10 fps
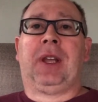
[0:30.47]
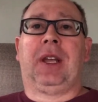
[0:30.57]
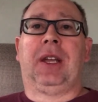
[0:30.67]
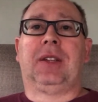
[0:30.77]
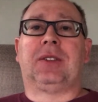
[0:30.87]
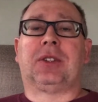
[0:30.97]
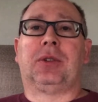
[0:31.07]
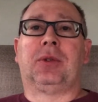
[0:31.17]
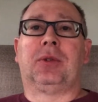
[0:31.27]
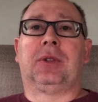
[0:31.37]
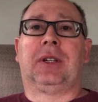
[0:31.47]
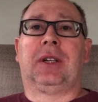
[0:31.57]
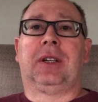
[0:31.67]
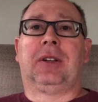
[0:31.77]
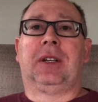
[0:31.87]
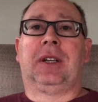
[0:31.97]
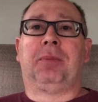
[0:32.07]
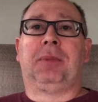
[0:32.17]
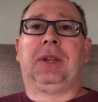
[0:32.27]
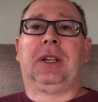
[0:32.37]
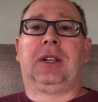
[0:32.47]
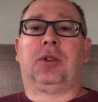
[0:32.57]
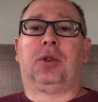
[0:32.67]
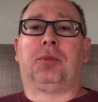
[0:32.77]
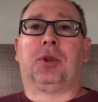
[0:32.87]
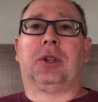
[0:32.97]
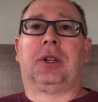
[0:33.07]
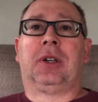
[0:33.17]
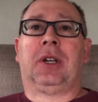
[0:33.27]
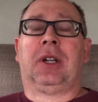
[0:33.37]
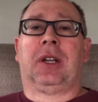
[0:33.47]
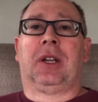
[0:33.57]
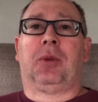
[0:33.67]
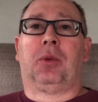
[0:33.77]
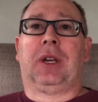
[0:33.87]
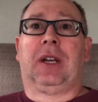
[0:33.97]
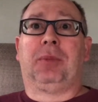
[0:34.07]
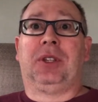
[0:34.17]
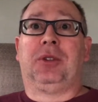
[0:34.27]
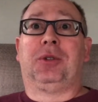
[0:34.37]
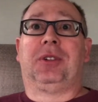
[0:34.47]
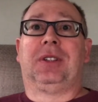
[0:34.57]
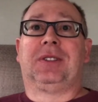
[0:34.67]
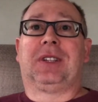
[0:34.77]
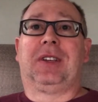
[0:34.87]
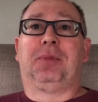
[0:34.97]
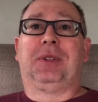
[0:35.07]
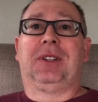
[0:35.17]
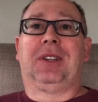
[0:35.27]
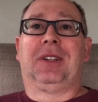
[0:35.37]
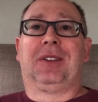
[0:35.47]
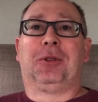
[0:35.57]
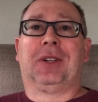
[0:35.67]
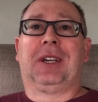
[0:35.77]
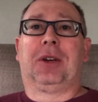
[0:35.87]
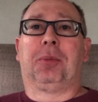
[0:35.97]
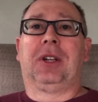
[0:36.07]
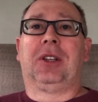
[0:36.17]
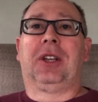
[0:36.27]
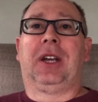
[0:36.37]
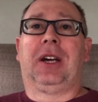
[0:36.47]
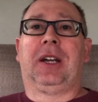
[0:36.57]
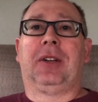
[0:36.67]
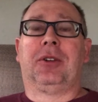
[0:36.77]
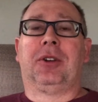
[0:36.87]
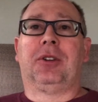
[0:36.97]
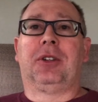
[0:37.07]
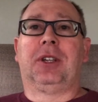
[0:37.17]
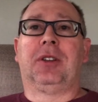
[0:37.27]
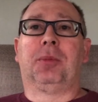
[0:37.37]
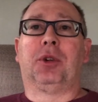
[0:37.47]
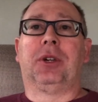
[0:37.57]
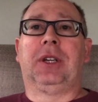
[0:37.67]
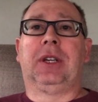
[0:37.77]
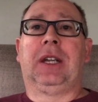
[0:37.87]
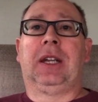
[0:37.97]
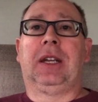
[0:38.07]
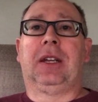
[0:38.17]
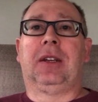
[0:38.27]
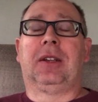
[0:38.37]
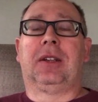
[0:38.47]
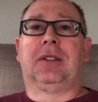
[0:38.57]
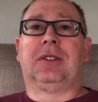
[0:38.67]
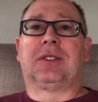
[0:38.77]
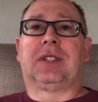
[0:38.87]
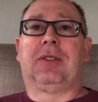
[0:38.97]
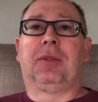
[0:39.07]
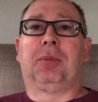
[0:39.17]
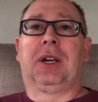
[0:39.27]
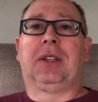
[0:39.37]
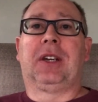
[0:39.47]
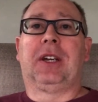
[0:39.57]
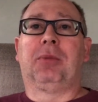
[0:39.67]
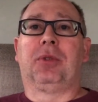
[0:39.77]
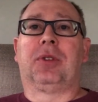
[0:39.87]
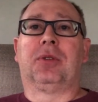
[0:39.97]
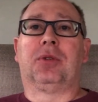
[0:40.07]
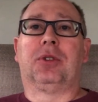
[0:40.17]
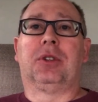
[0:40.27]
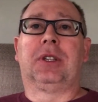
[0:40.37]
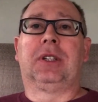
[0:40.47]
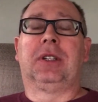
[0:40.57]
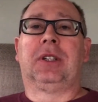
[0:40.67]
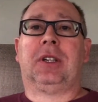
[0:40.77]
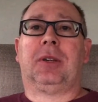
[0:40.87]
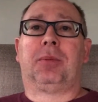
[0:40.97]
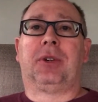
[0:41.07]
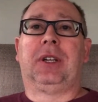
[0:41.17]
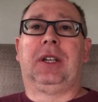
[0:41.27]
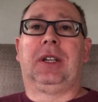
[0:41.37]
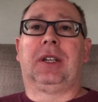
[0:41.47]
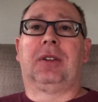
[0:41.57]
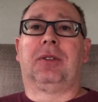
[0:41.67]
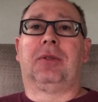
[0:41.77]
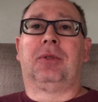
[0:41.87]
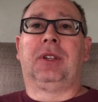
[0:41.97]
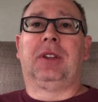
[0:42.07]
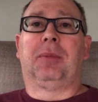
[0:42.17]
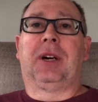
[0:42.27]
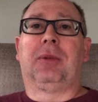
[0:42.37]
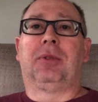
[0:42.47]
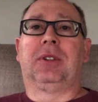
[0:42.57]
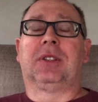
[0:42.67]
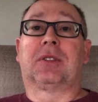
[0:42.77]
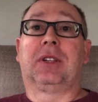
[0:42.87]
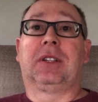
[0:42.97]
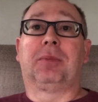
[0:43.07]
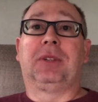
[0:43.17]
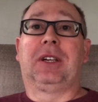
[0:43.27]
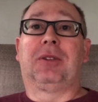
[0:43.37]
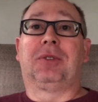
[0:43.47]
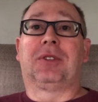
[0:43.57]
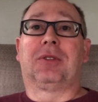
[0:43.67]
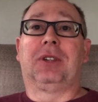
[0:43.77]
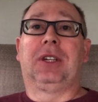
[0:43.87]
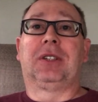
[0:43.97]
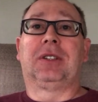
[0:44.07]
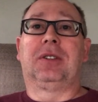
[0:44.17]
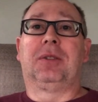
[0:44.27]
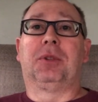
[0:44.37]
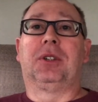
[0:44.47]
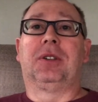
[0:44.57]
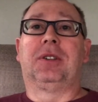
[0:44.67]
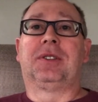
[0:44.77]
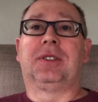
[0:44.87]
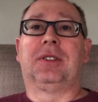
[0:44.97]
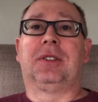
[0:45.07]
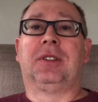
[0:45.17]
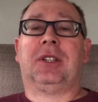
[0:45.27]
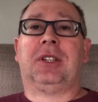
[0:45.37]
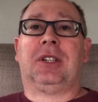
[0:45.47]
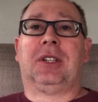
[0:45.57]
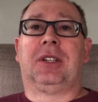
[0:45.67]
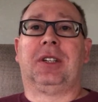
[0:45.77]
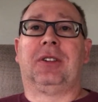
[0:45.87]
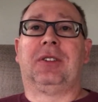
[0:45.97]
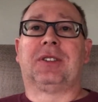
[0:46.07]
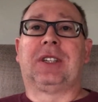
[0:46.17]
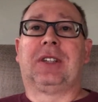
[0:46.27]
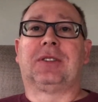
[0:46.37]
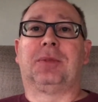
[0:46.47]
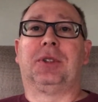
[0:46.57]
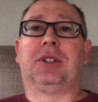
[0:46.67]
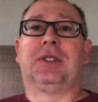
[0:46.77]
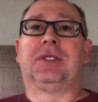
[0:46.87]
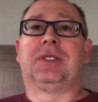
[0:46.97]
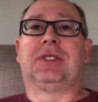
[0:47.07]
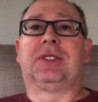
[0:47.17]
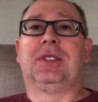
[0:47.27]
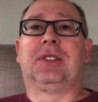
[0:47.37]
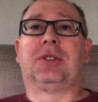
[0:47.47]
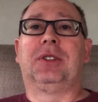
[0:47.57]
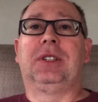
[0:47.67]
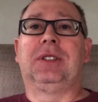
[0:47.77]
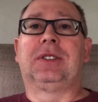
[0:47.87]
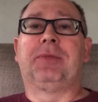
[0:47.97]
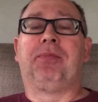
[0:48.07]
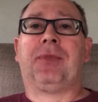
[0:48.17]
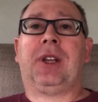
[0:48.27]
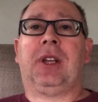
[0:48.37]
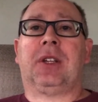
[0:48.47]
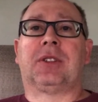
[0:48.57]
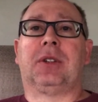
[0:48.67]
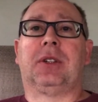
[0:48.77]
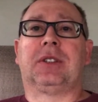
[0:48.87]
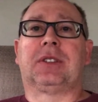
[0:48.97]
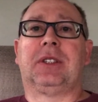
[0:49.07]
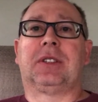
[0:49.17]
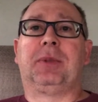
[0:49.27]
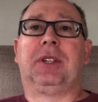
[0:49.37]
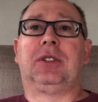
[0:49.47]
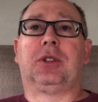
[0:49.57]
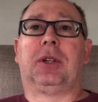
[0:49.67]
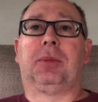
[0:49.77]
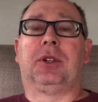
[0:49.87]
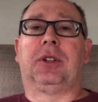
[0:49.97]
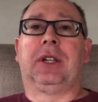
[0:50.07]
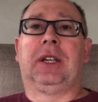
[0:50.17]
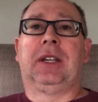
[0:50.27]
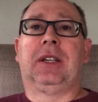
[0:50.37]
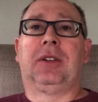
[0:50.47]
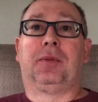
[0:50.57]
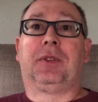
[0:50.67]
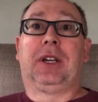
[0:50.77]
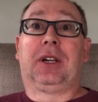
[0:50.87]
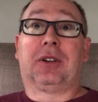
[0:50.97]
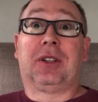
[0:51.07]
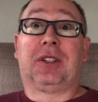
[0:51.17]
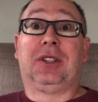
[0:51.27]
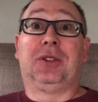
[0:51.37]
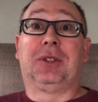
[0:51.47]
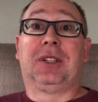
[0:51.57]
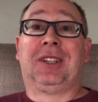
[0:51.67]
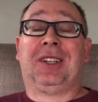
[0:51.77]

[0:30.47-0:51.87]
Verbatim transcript: And so, uh, being at home more, what I've been doing is I've been going out on my lanai early in the morning and just having my time with the Lord and praying and reading the Bible. And it's great to be out with the creation, the birds, and the, uh, hearing the sounds of the birds and seeing the trees. And so it's it's been enjoyable, and hopefully I'll continue it.